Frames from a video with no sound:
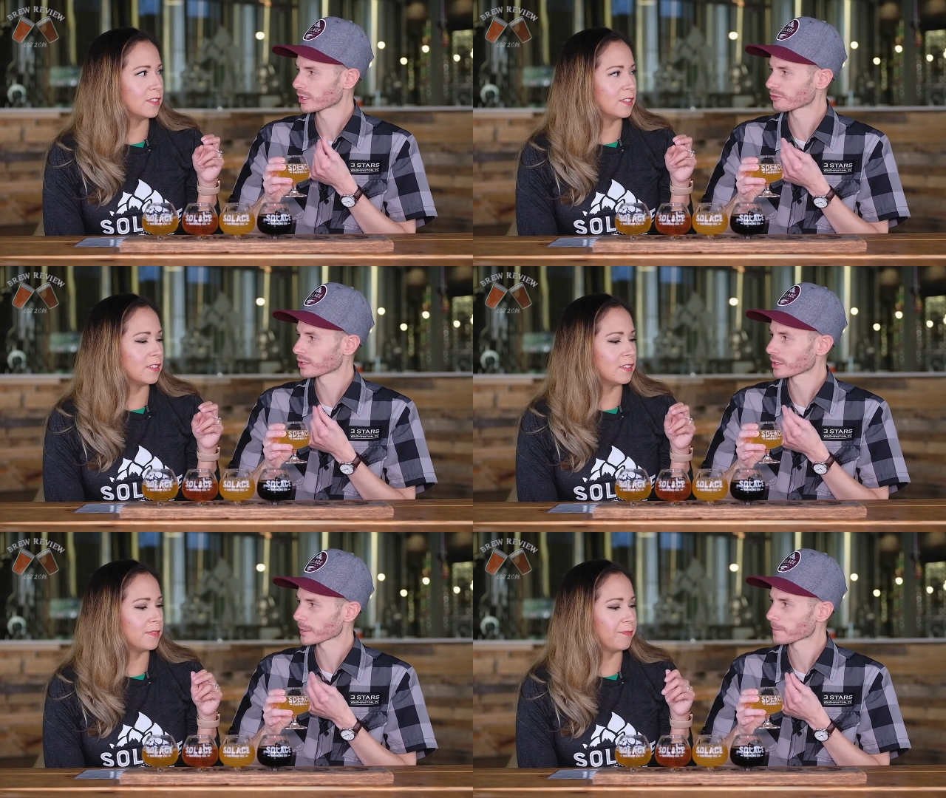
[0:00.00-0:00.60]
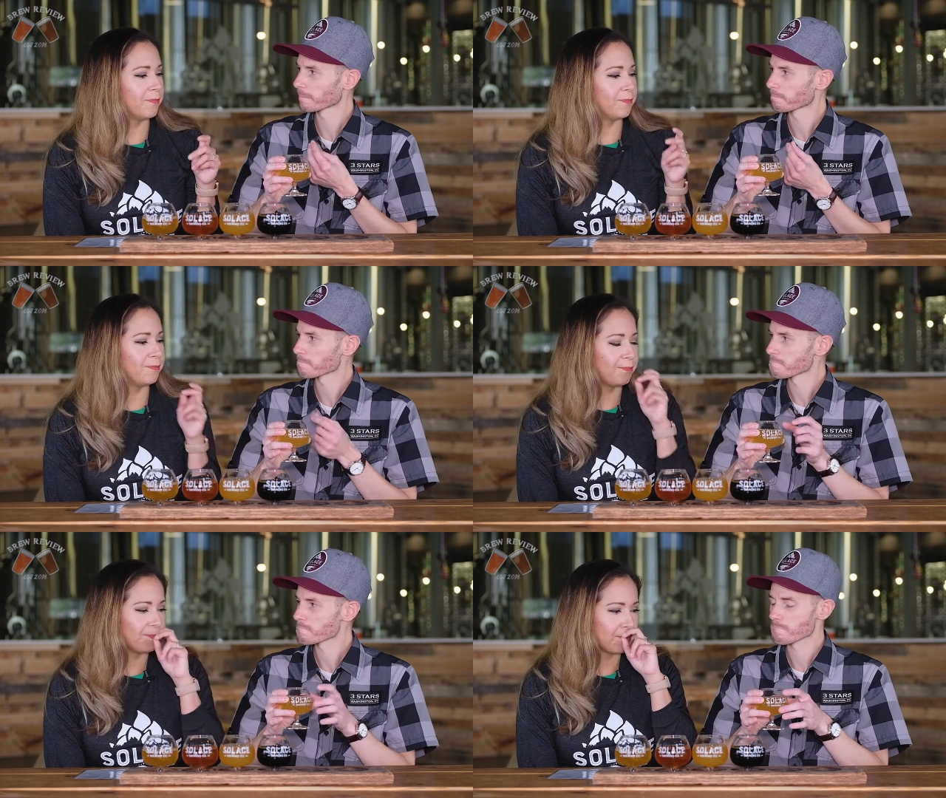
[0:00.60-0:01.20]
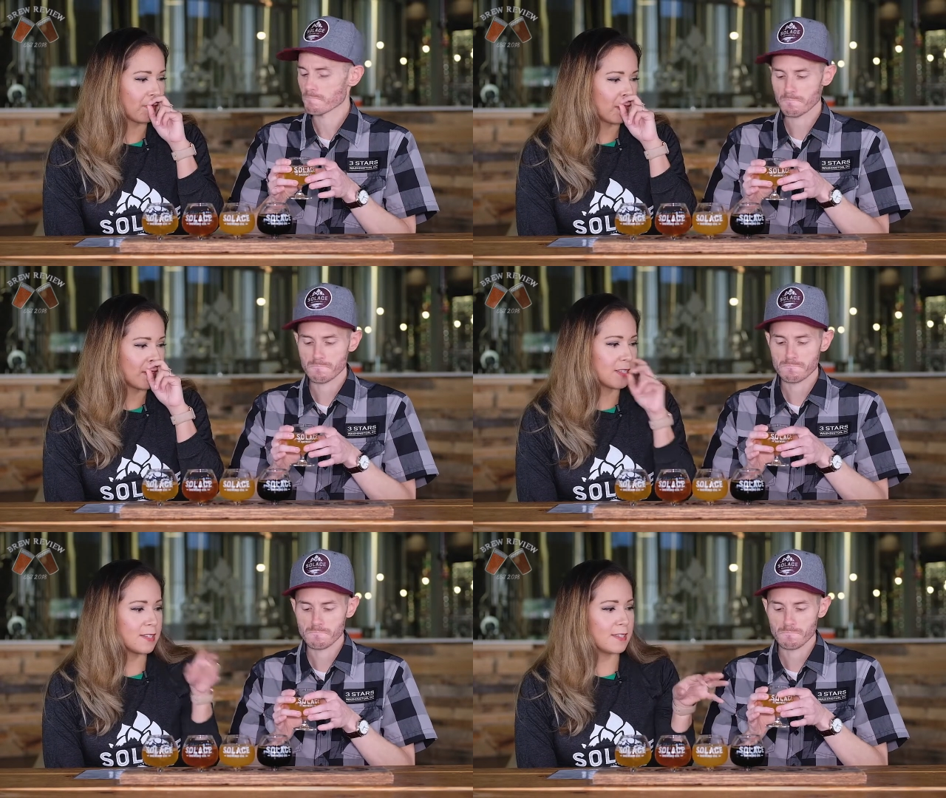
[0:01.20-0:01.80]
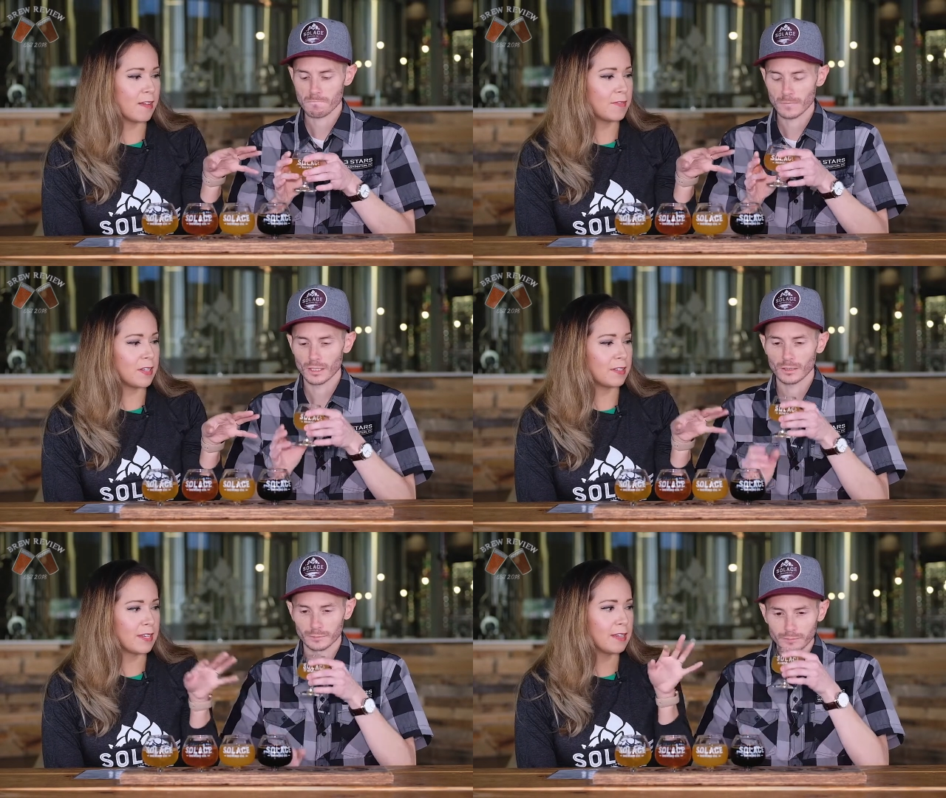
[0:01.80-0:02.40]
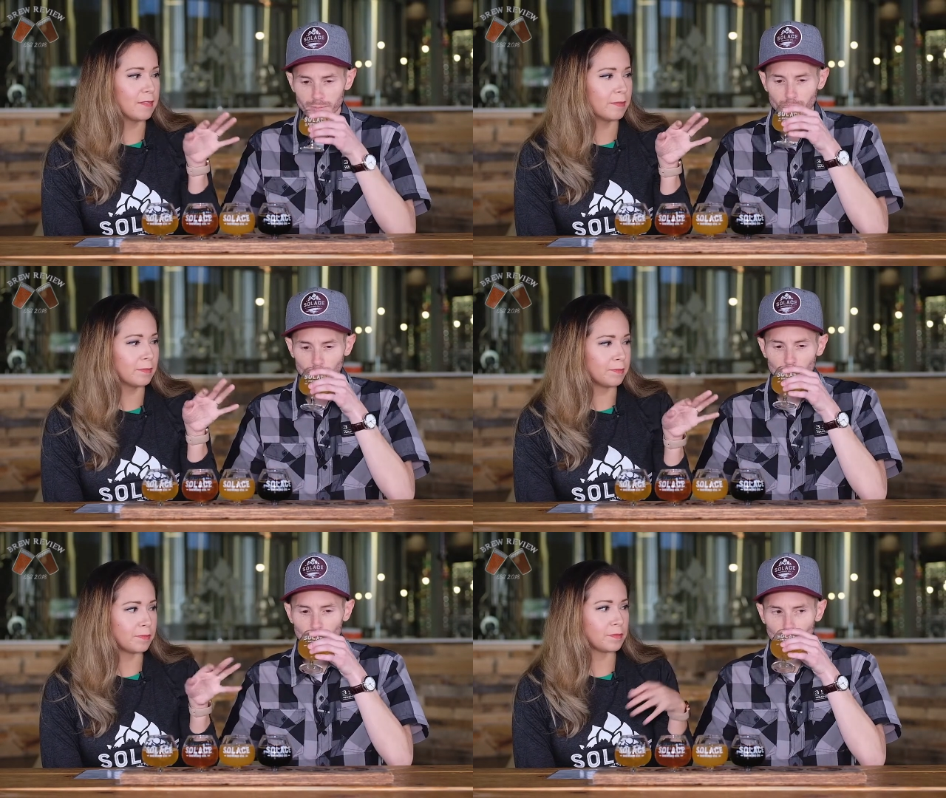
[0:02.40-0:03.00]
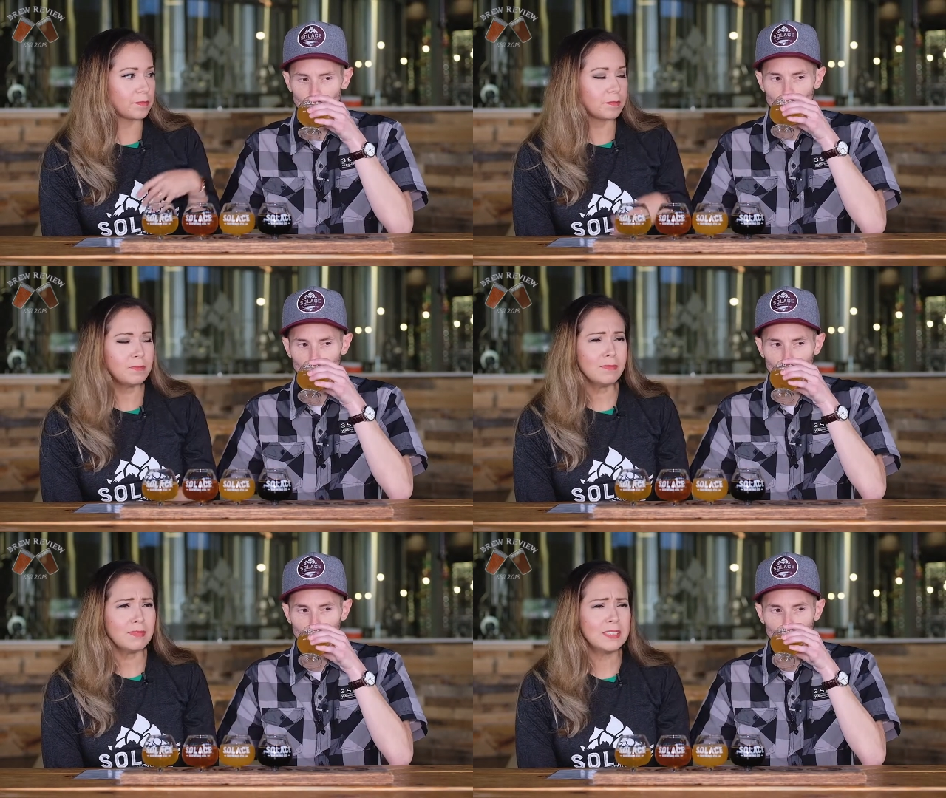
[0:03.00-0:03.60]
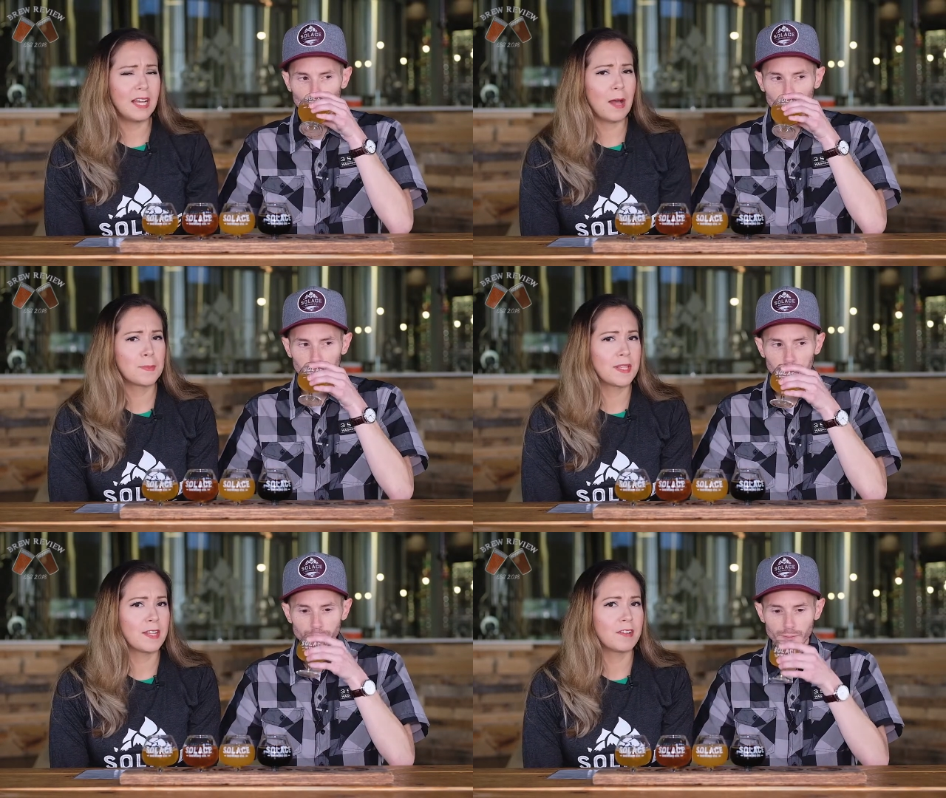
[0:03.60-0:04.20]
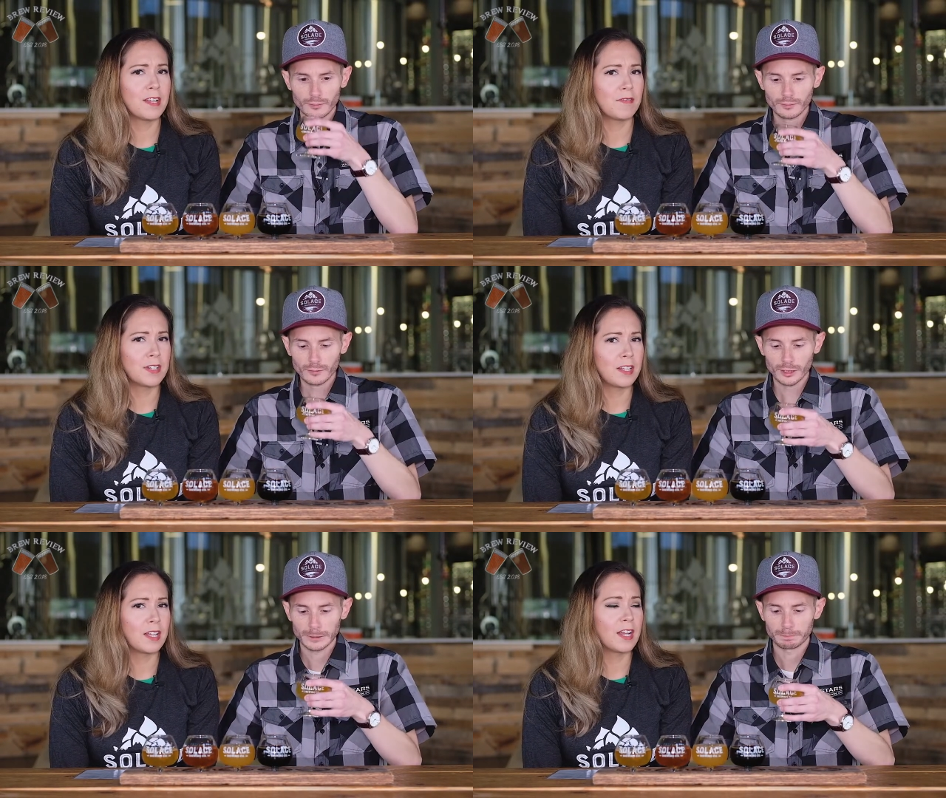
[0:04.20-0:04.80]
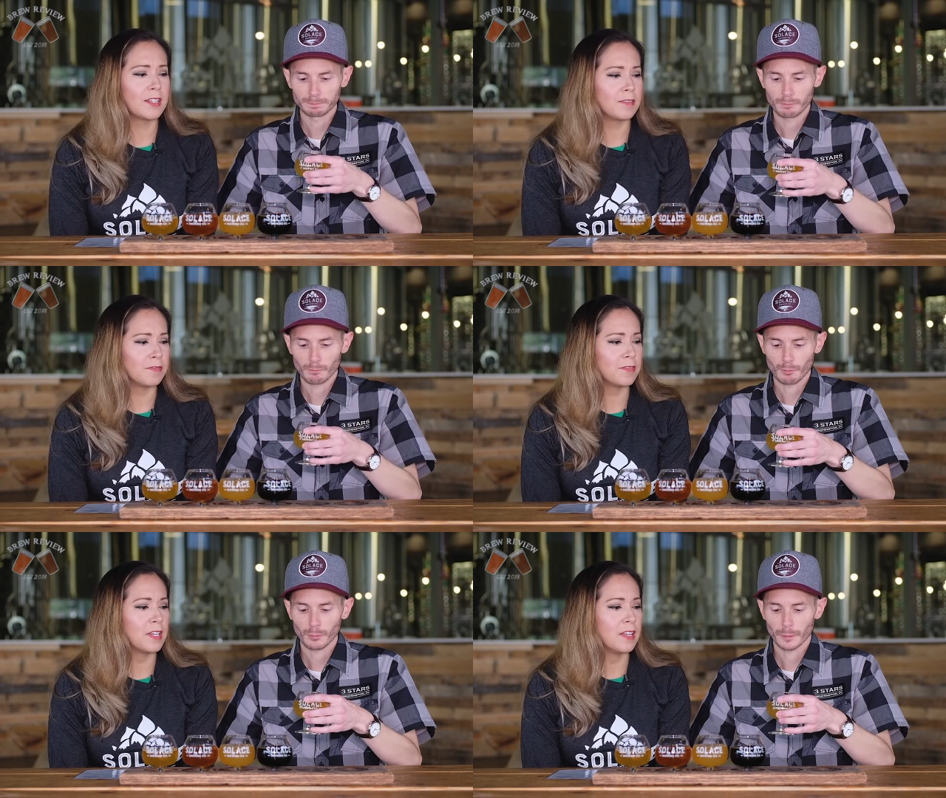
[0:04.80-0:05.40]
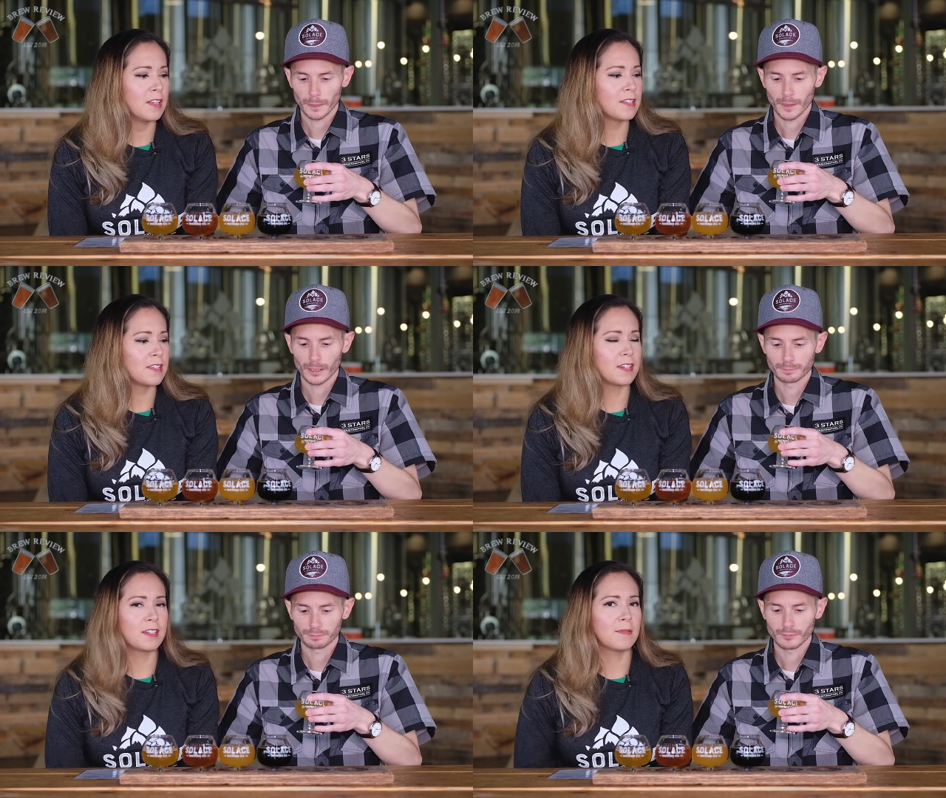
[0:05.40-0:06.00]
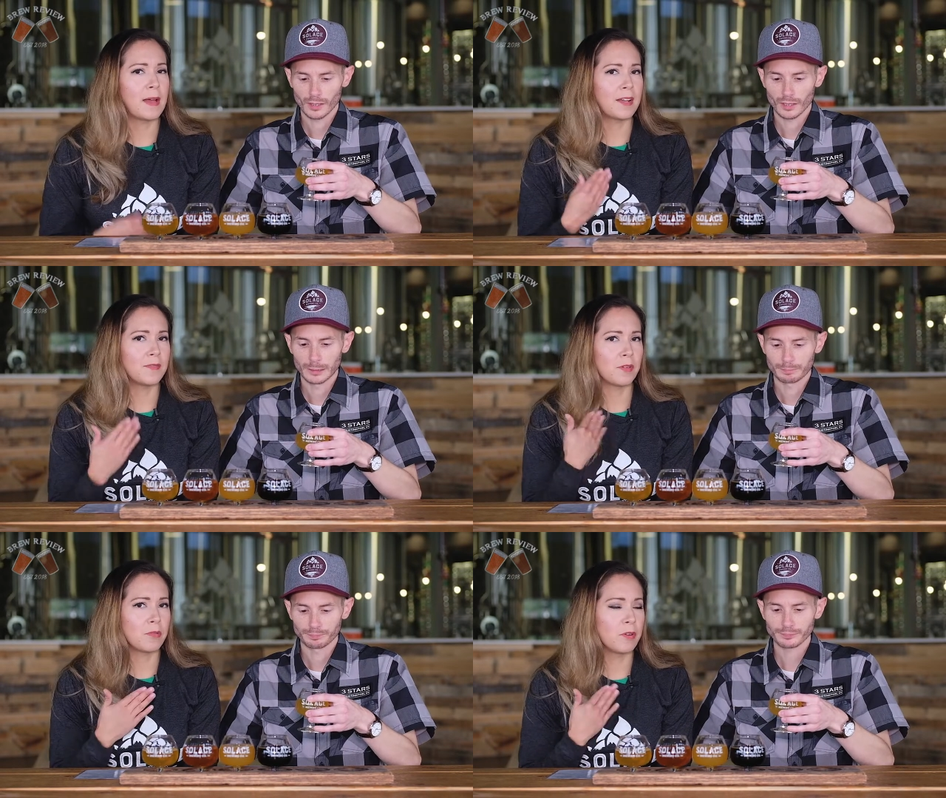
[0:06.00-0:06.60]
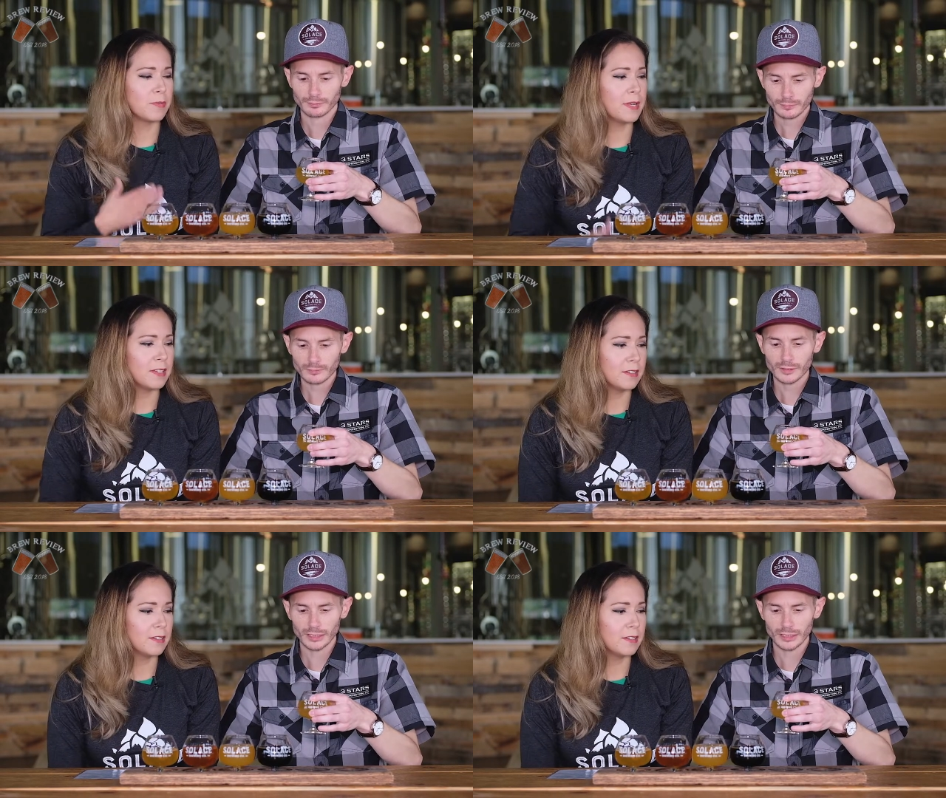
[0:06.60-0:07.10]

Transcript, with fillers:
Speaker 1: I feel like.
Speaker 2: This is definitely, the hops in there definitely kind of stick to the back of your throat a bit.